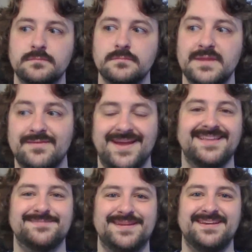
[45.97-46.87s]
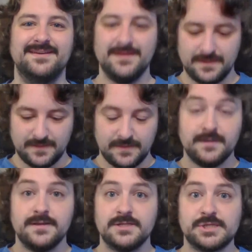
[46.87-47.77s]
There we are, that's better.
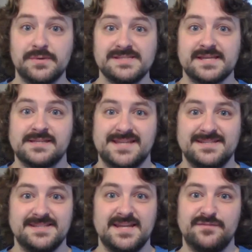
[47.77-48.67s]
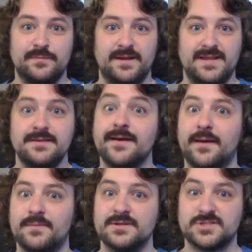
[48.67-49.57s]
Show and tell Saturday, everybody.
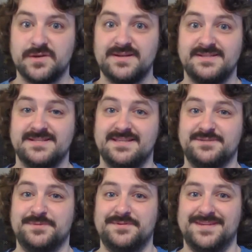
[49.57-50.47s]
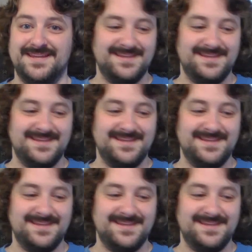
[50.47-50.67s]
I'm not showing and telling Spooky.